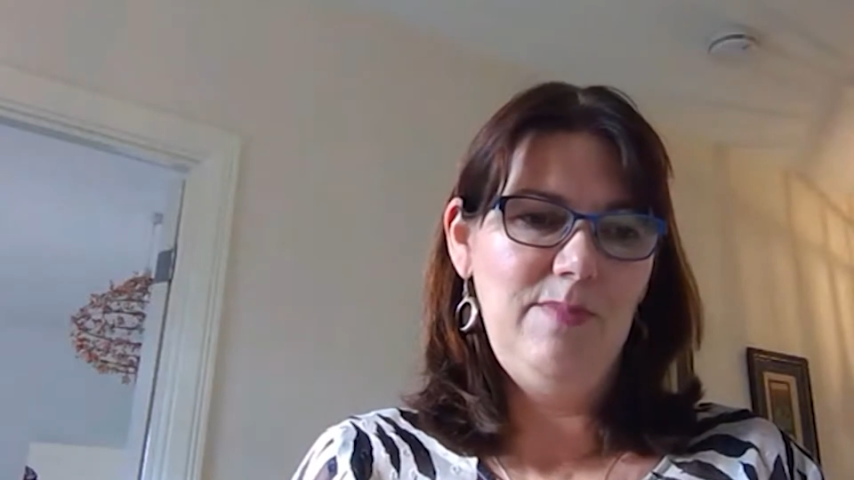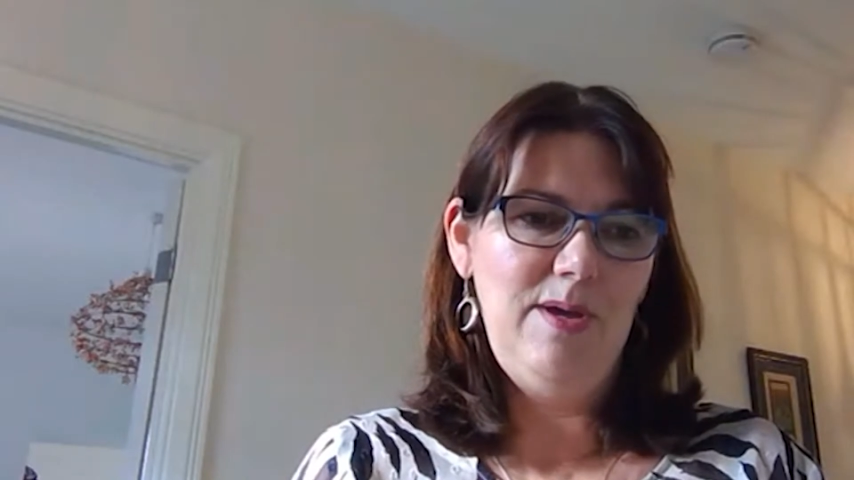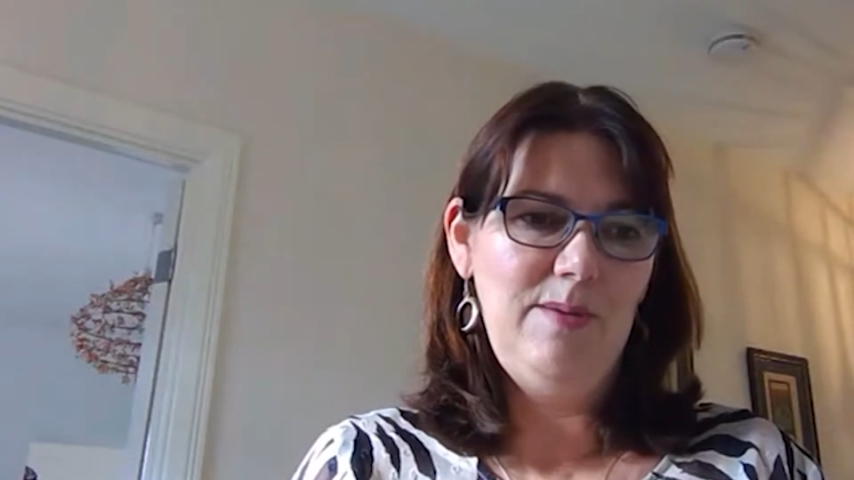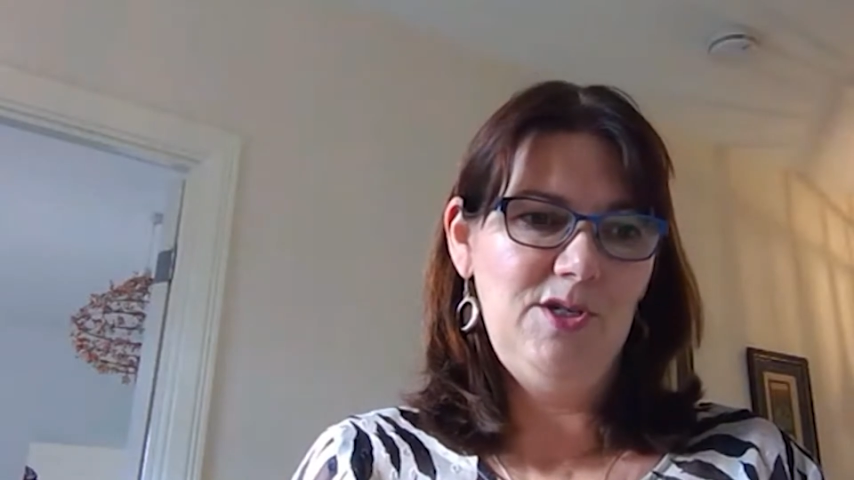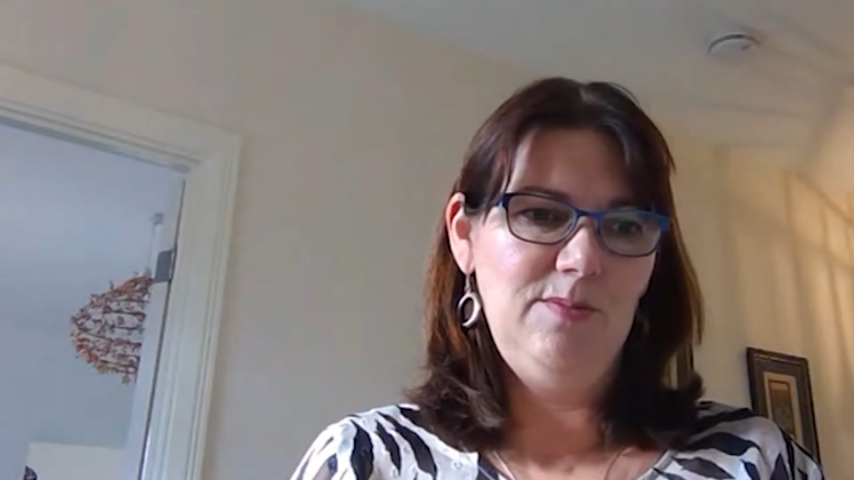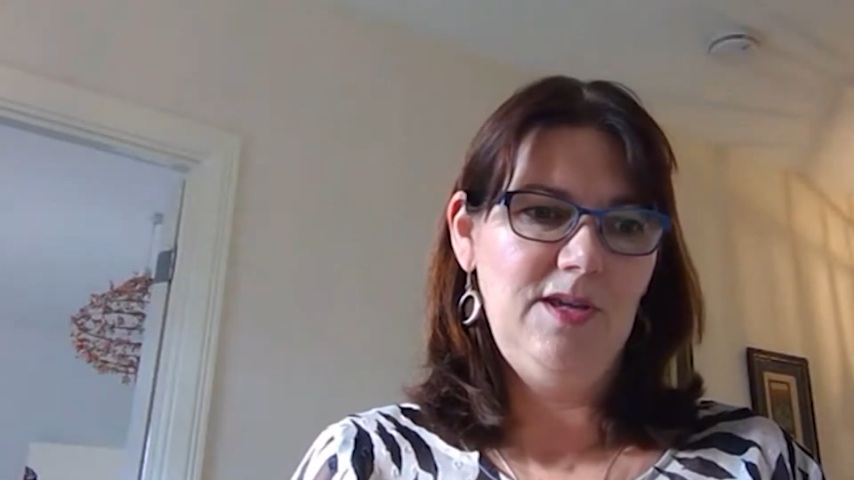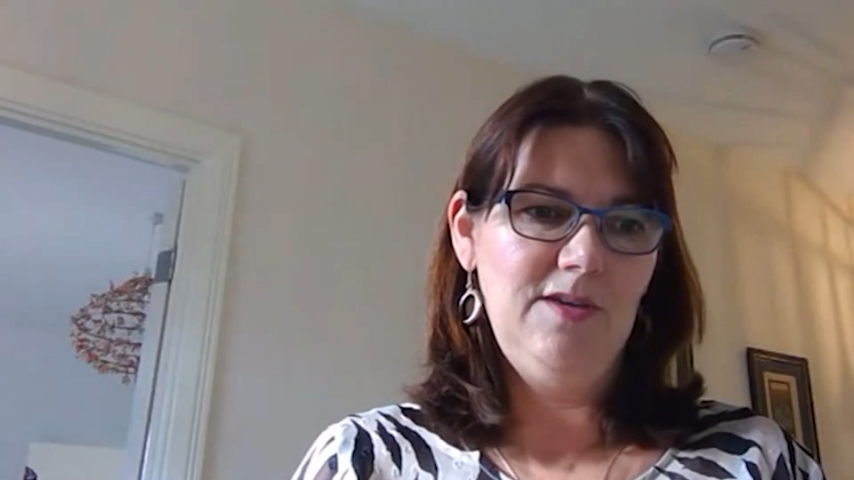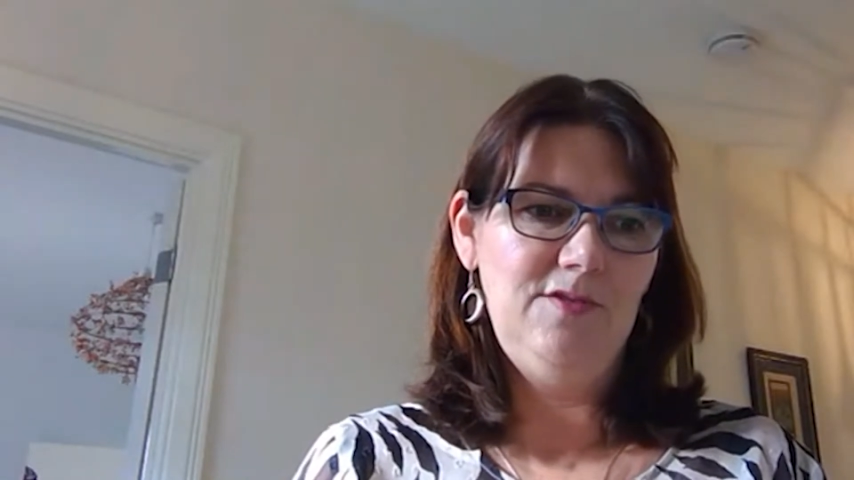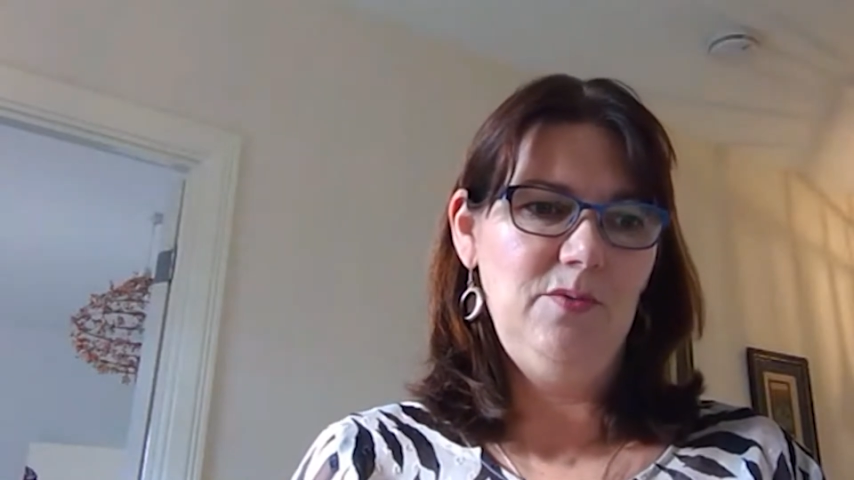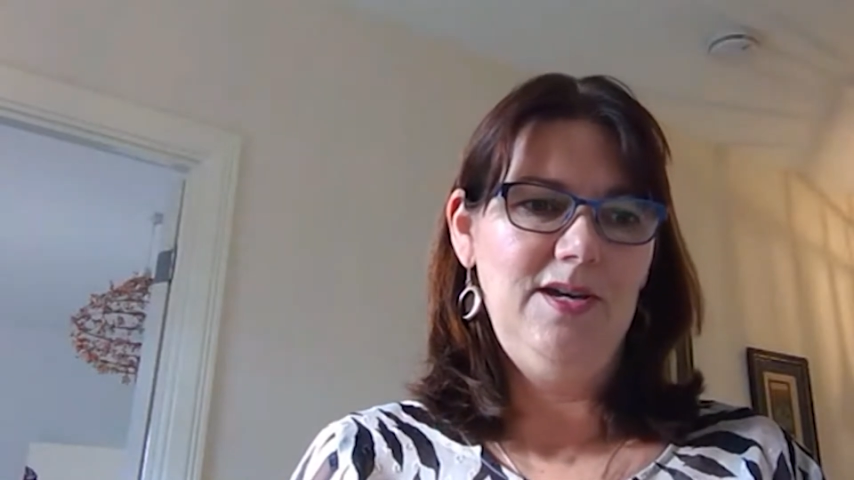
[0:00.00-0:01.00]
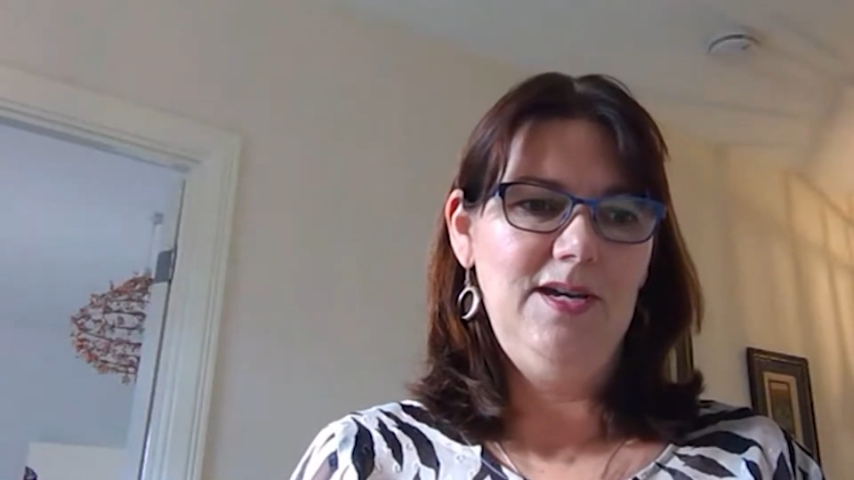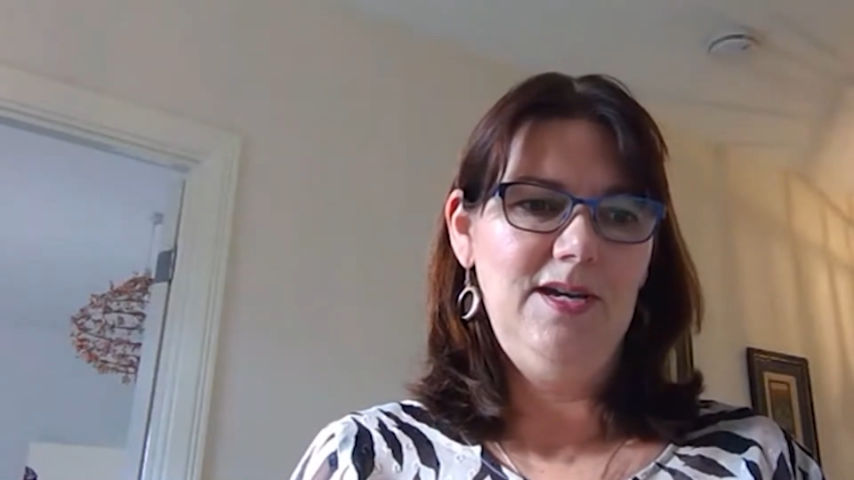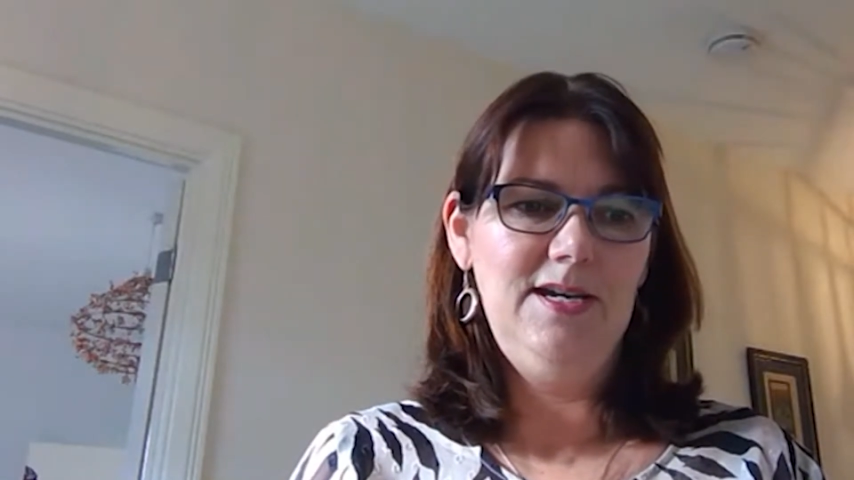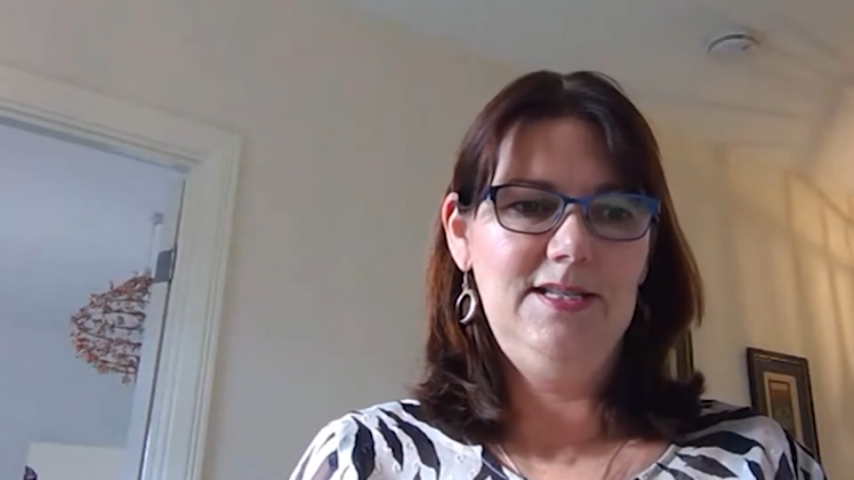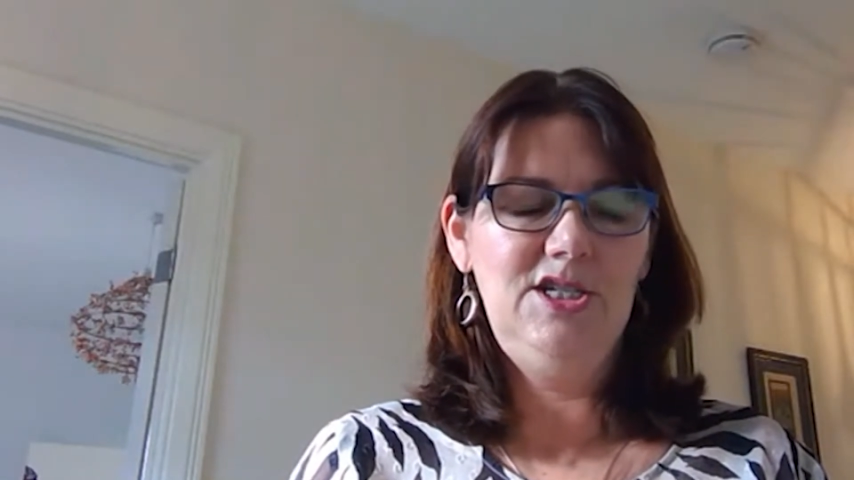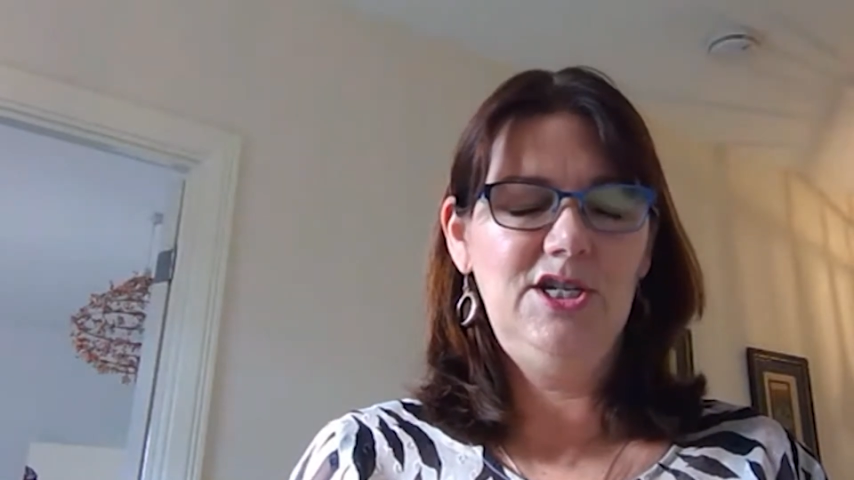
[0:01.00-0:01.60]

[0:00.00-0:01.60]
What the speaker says: membership gives you a